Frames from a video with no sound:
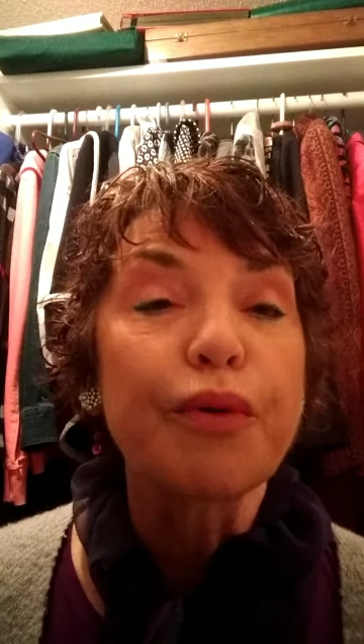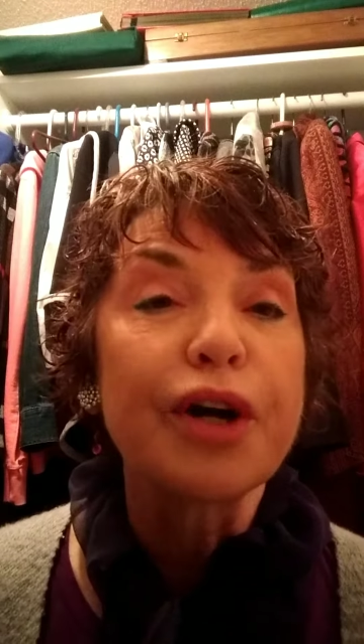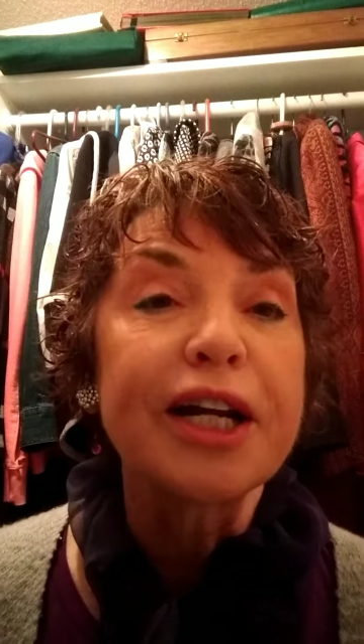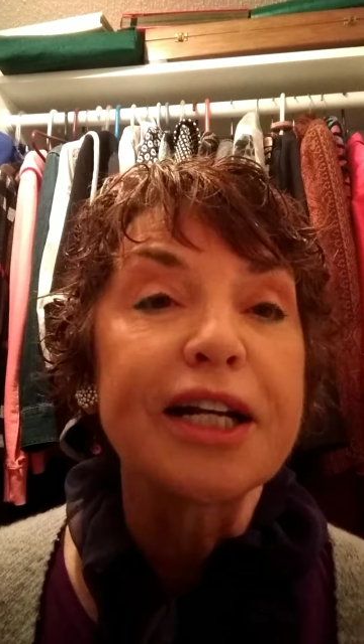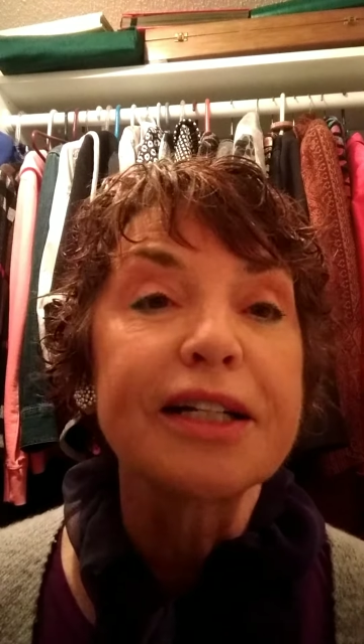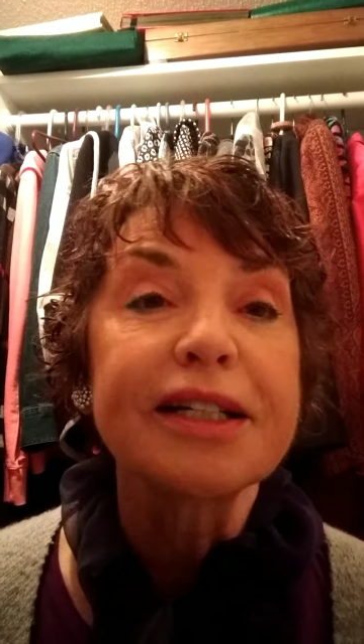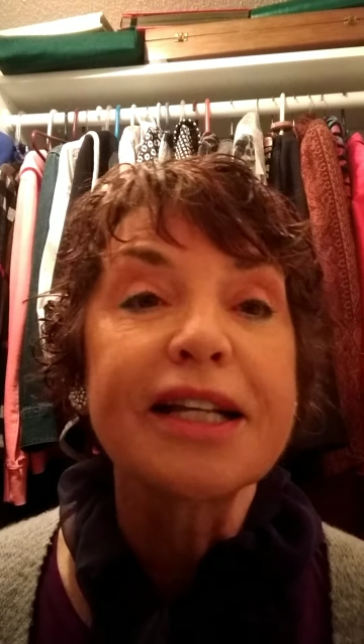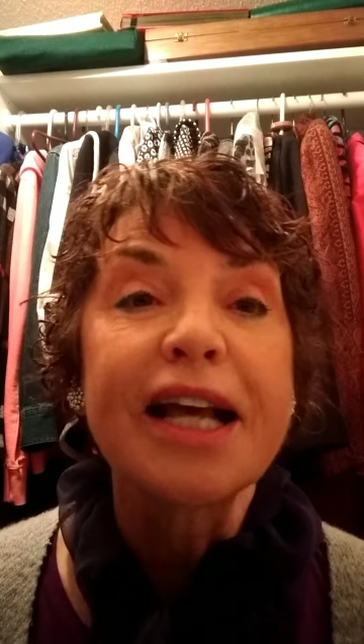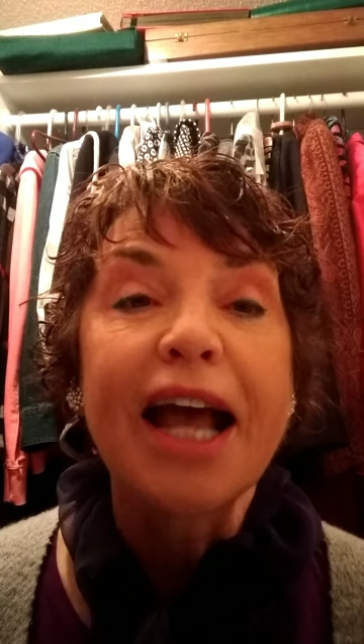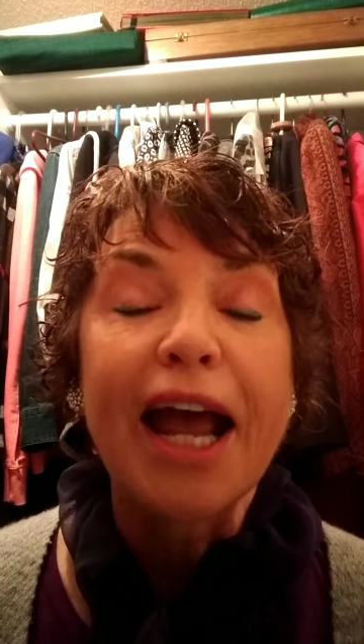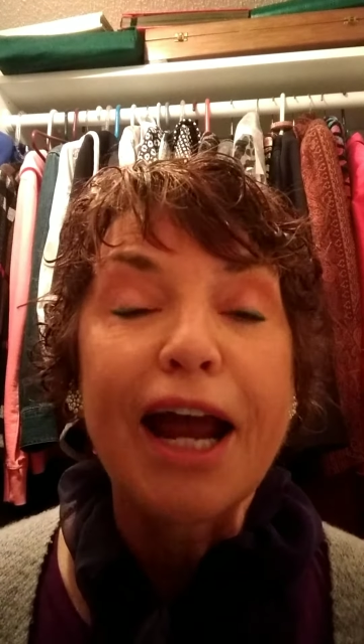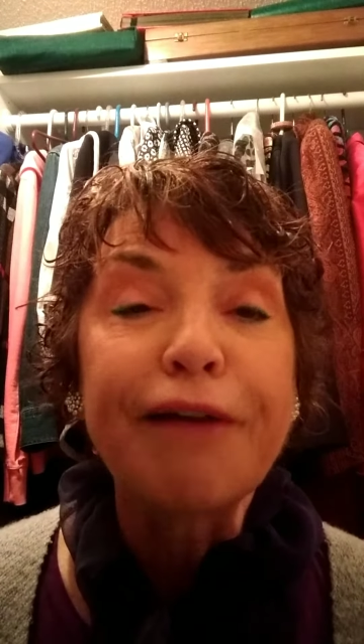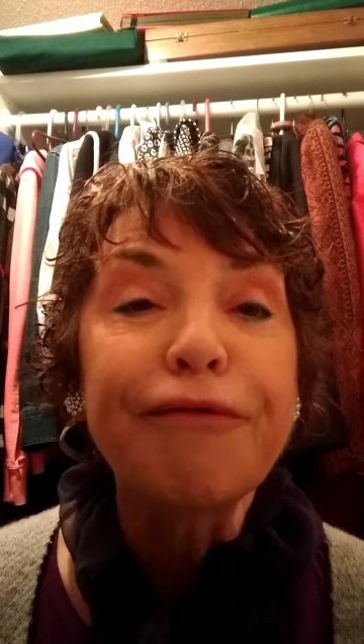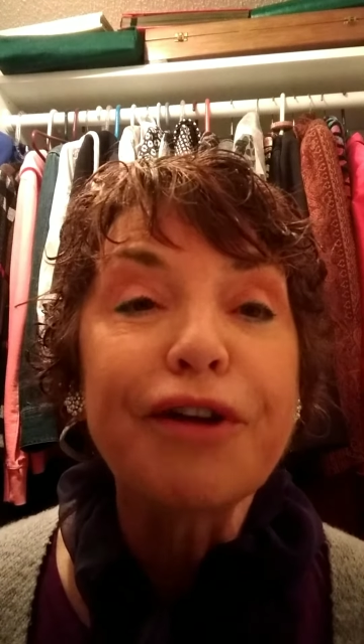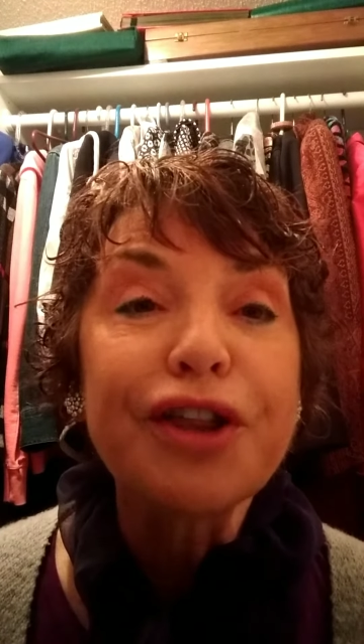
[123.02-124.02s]
brings
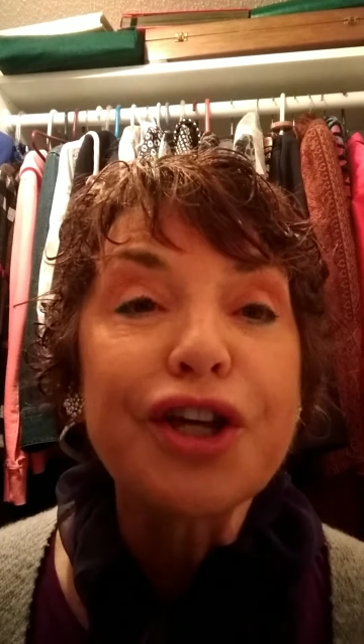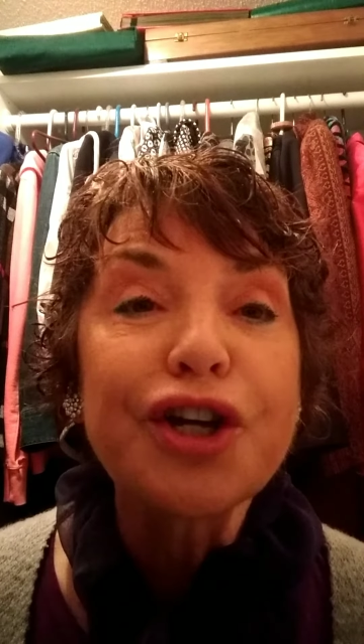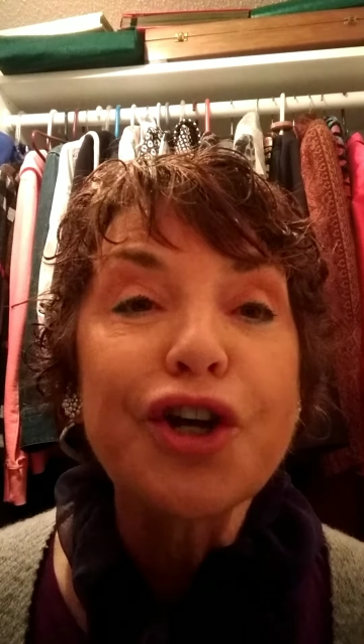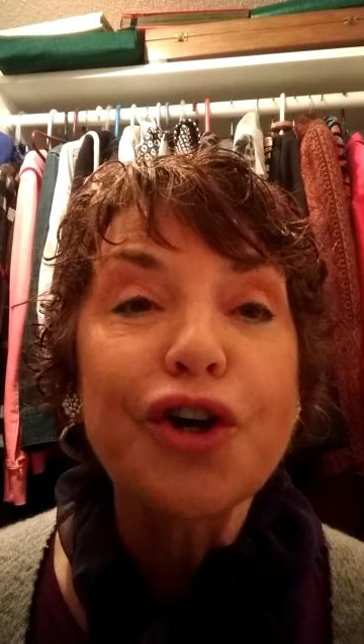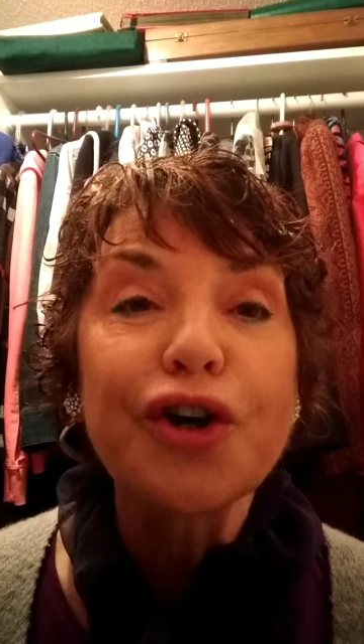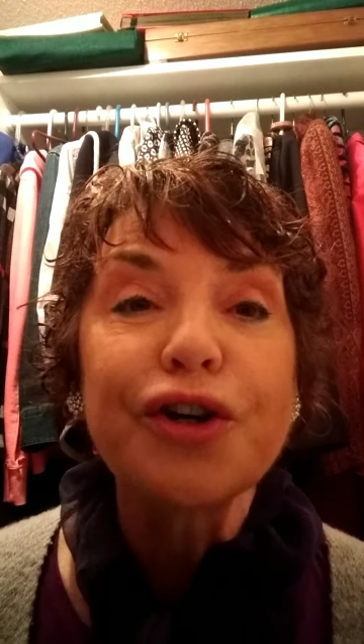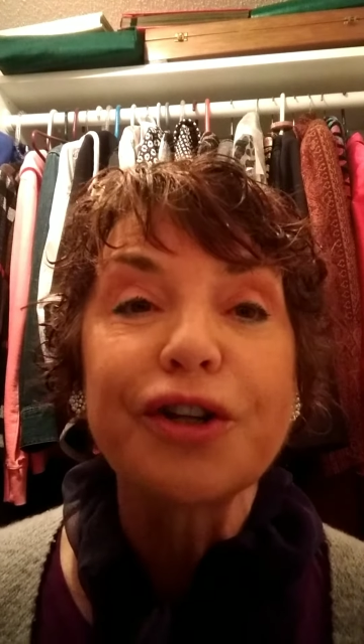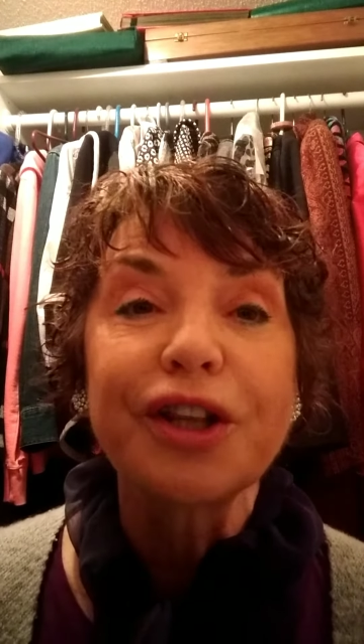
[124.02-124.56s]
everything good